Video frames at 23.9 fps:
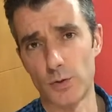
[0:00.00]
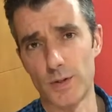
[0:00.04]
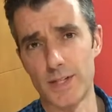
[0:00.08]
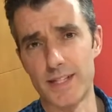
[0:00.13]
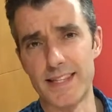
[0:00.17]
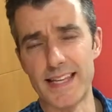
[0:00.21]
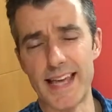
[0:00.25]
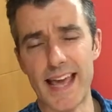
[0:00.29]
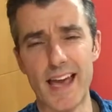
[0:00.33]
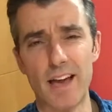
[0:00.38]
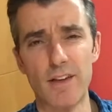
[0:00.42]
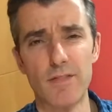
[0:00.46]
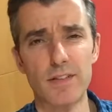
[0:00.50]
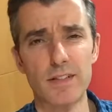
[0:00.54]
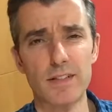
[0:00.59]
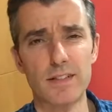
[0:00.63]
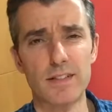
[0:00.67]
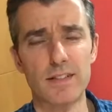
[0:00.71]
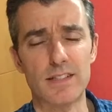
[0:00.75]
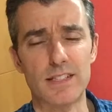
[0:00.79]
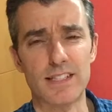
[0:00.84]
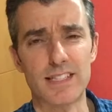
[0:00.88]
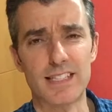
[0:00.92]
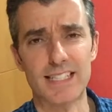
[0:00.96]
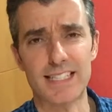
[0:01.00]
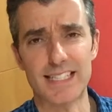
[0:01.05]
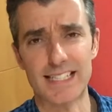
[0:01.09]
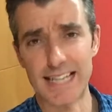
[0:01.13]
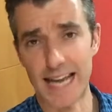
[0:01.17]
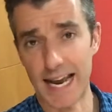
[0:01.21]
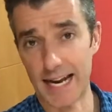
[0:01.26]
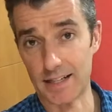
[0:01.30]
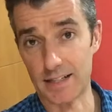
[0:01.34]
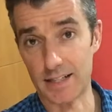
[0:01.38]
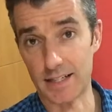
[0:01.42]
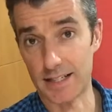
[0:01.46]
the evidence
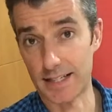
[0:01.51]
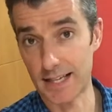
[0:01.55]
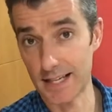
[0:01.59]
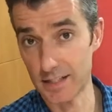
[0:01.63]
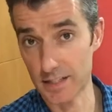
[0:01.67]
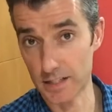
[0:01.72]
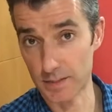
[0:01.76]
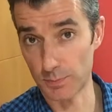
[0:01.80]
stacked against